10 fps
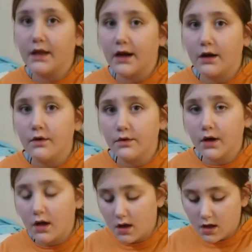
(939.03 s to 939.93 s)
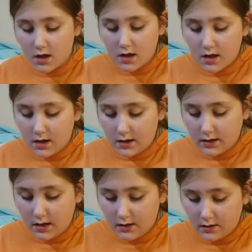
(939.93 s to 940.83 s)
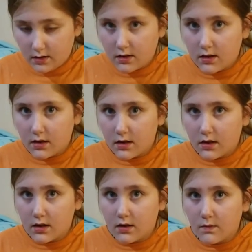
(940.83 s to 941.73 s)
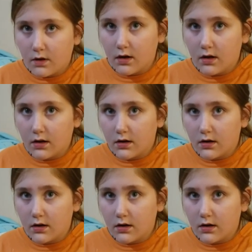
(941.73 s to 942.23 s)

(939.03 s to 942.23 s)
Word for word: that I own. And in case, what?